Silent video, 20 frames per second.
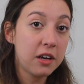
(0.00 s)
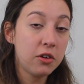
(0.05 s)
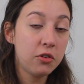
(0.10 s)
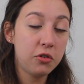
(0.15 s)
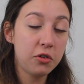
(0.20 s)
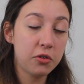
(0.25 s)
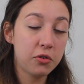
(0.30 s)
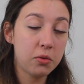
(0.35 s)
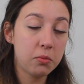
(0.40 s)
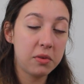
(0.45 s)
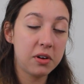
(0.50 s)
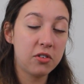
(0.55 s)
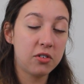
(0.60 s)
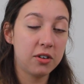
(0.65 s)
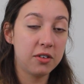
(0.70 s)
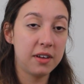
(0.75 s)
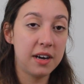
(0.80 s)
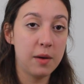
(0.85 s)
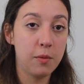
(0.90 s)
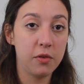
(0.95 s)
just to make
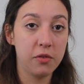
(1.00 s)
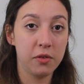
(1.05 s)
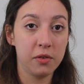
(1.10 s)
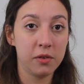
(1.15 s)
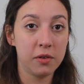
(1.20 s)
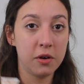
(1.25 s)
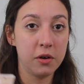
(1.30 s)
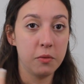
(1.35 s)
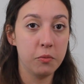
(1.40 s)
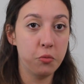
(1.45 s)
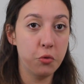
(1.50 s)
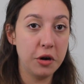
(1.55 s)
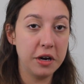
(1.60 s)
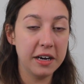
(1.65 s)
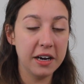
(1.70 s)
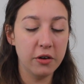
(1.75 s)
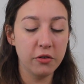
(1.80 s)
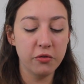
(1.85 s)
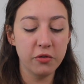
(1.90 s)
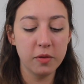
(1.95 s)
sure that I wasn't going to break
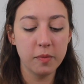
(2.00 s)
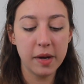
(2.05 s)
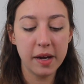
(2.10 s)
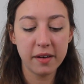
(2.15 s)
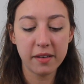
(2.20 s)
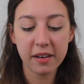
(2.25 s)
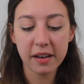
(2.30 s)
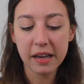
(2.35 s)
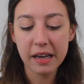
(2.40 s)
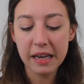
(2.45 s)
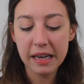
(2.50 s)
out from it.